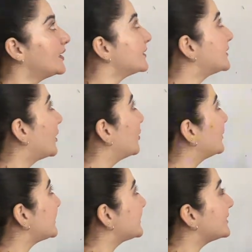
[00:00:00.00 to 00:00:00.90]
So
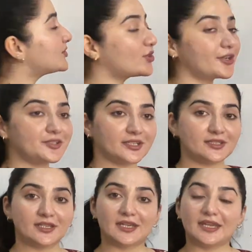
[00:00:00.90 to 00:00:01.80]
let's get started.
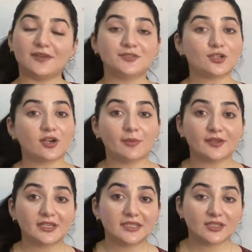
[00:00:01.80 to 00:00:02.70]
If we talk
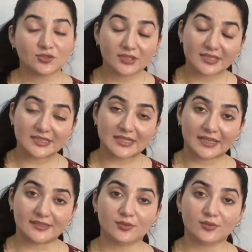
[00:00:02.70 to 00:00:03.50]
about the conditional sentence,